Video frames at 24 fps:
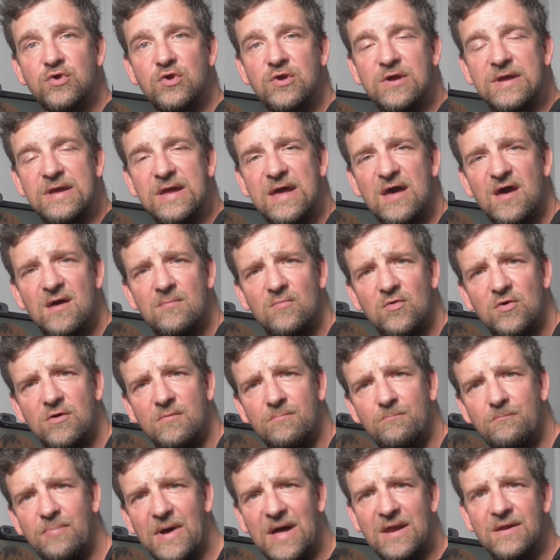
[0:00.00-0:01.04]
you can get a
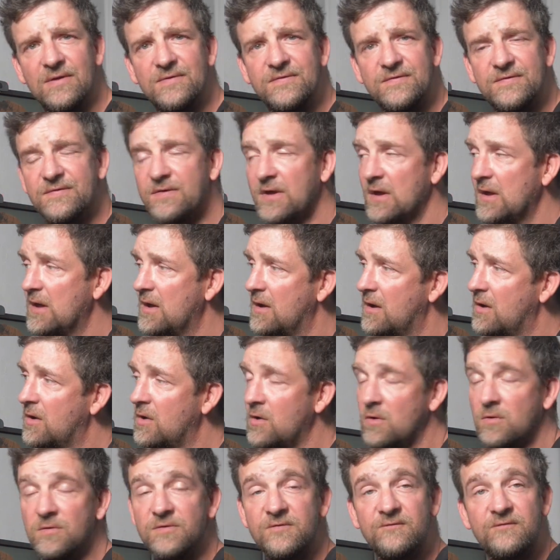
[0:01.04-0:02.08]
more balanced
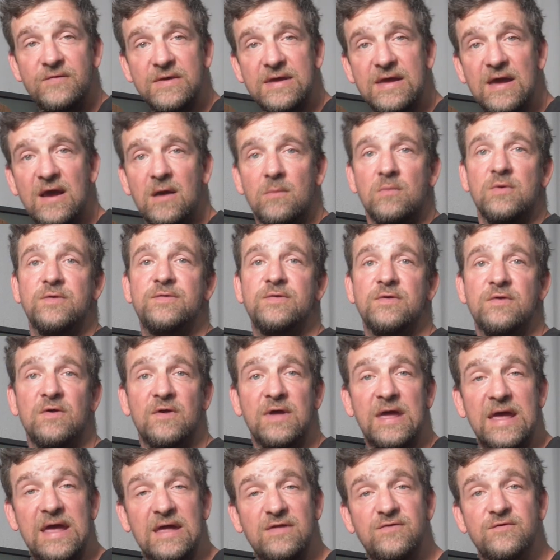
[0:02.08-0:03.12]
hold of the camera so
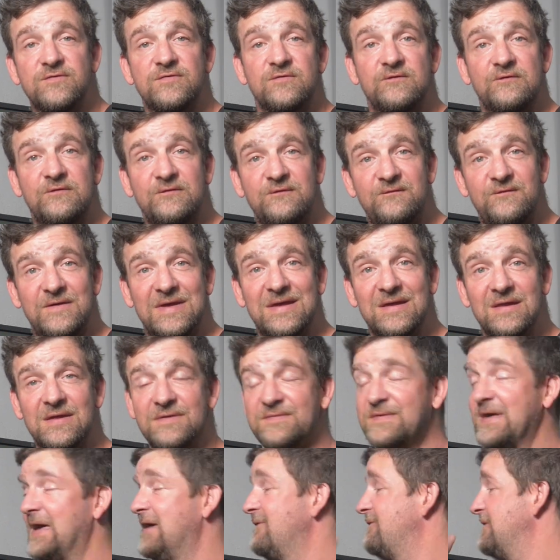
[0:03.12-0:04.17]
that it doesn't feel
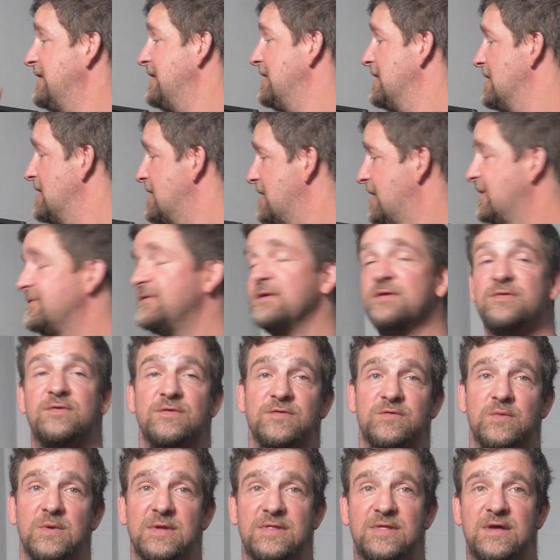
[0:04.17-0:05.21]
as heavy as it
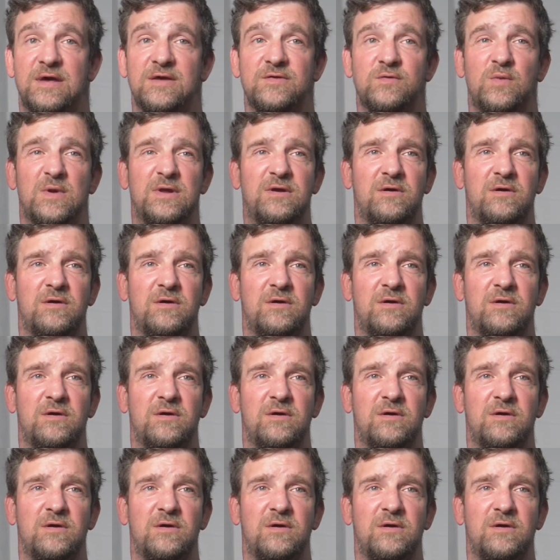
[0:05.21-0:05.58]
does with this.